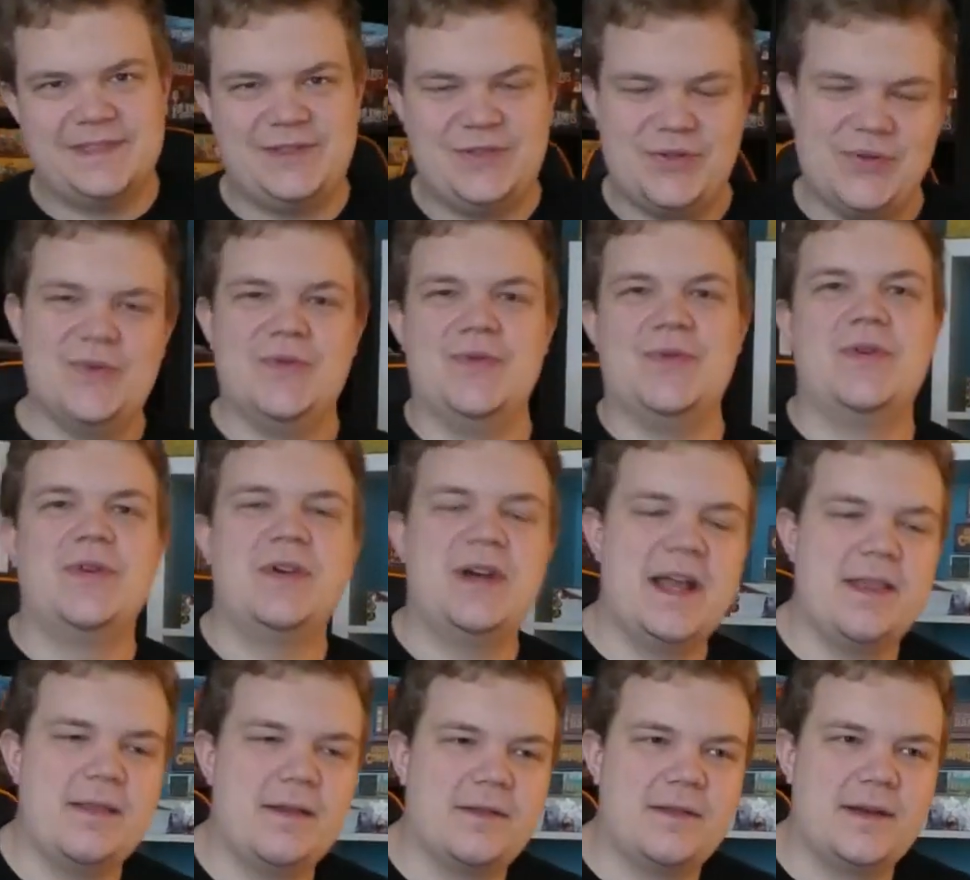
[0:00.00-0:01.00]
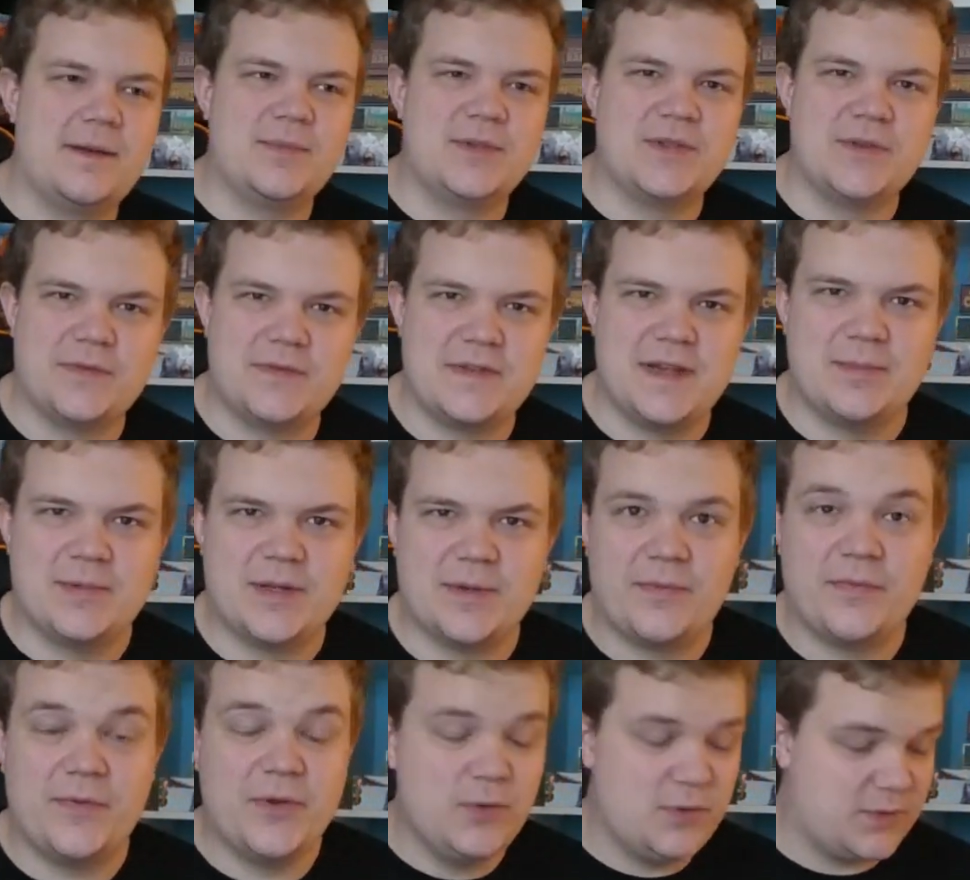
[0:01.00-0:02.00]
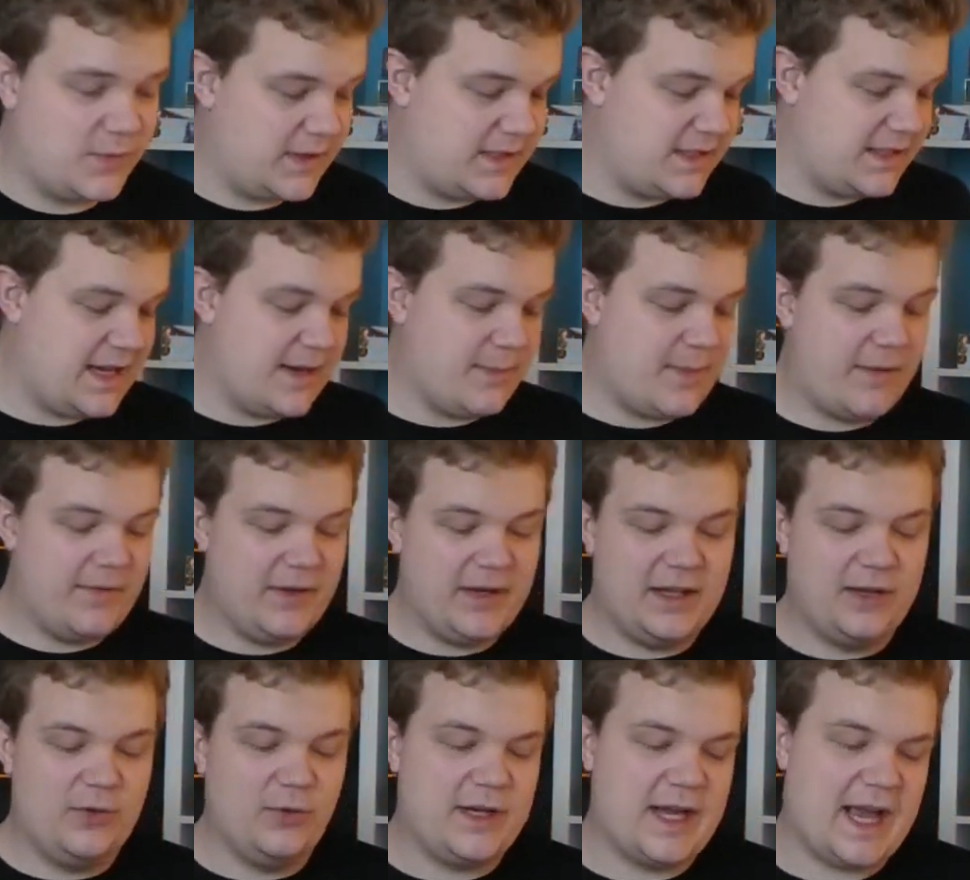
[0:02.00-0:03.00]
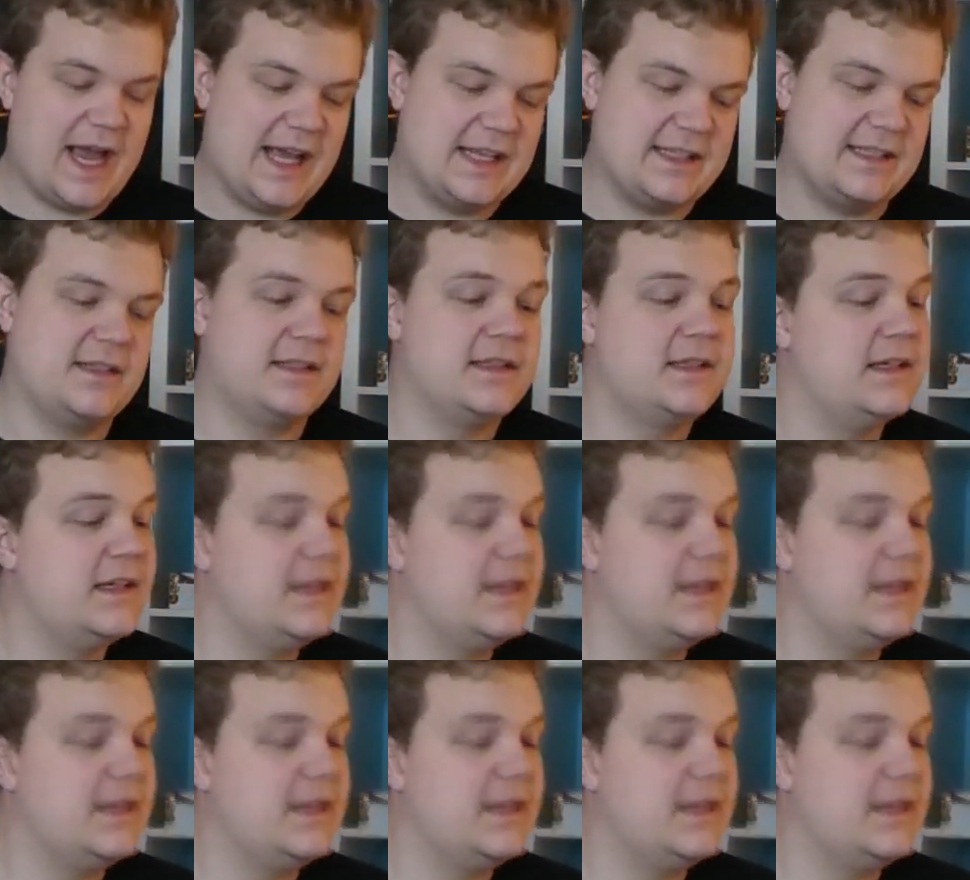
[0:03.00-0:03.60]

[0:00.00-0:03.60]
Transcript: to another episode of Tabletop Reviews, where today I'm having a look at